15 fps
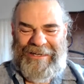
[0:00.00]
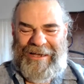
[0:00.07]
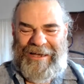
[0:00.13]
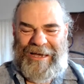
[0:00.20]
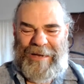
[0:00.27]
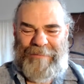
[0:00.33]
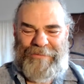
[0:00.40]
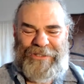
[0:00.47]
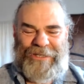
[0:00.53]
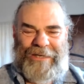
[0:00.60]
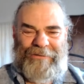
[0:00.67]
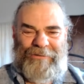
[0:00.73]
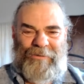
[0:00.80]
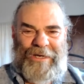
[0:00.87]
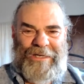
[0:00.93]
upshot
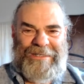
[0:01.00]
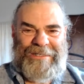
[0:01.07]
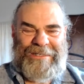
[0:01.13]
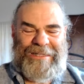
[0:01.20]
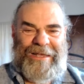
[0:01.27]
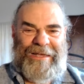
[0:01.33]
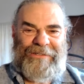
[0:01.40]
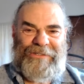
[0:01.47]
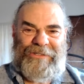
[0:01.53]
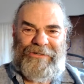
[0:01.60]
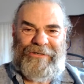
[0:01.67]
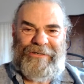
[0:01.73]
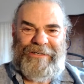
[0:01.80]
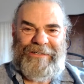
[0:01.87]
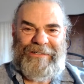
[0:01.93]
was that
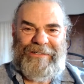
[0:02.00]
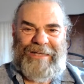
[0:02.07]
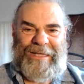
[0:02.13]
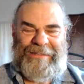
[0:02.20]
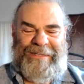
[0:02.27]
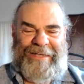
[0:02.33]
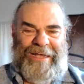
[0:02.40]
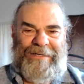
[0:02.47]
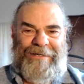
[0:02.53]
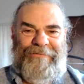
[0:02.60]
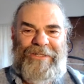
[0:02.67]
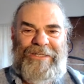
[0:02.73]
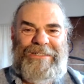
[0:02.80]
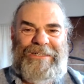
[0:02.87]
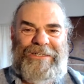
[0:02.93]
at the end of
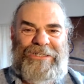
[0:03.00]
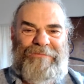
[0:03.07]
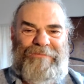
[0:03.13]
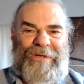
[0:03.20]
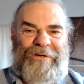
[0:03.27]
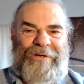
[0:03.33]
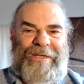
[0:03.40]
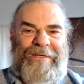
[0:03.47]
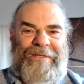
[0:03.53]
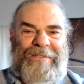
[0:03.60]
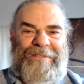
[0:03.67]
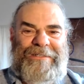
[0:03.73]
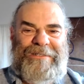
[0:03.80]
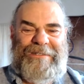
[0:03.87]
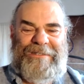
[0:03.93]
this
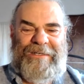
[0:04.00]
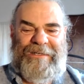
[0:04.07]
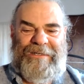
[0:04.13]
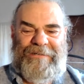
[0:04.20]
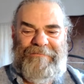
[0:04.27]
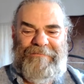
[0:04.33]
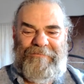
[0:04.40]
experience, the